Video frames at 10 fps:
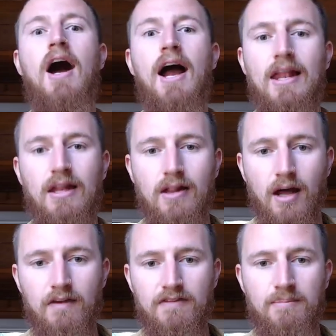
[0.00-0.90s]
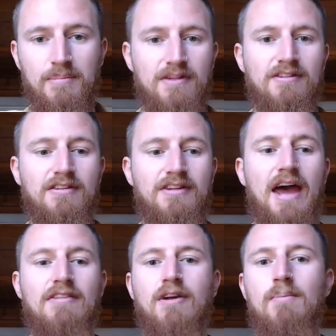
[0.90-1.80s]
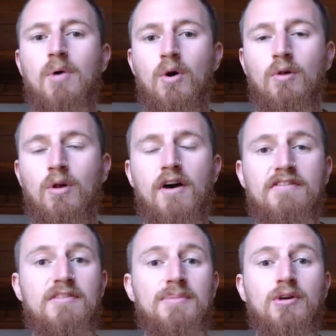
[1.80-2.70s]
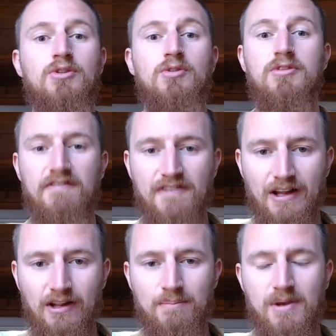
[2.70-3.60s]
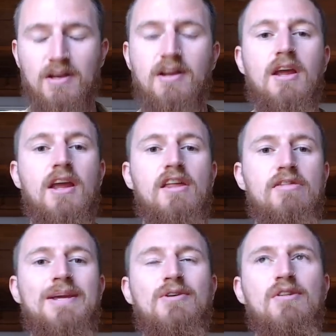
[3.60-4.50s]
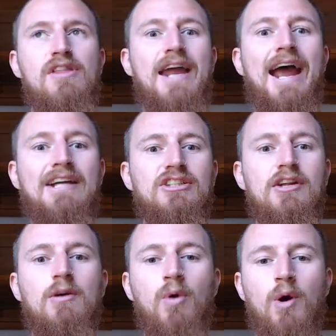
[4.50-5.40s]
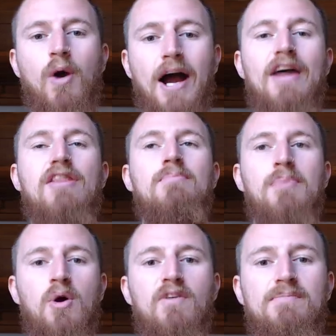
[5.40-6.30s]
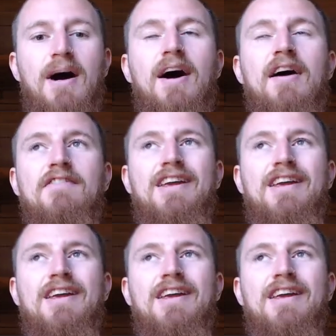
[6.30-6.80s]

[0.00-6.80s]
I love business as a model of spiritual development is because it actually requires both paths.